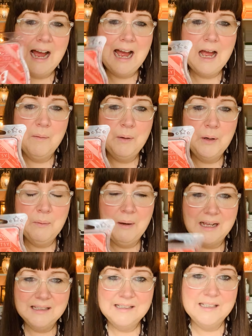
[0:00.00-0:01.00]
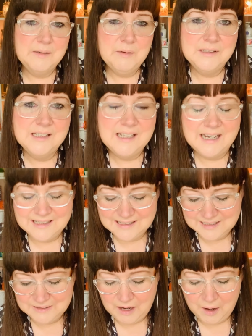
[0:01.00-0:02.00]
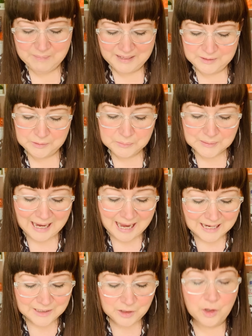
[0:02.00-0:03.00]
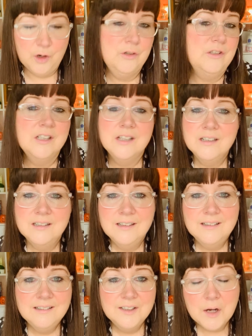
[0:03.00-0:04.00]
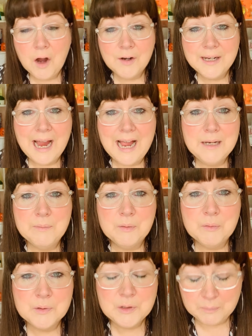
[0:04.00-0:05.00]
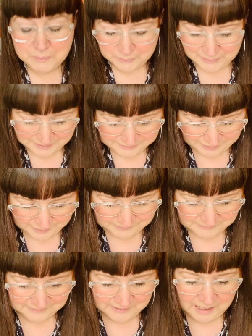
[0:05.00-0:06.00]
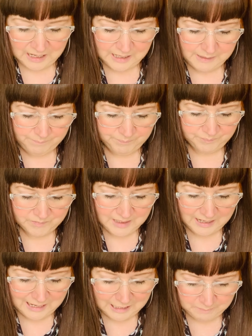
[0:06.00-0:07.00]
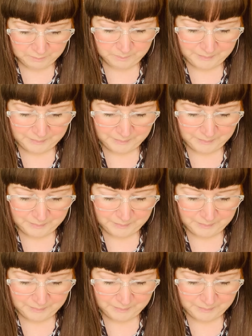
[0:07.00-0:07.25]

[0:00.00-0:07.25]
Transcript: Apple and cinnamon sticks. I mean, you cannot, can't get any more autumnal, can you? Apple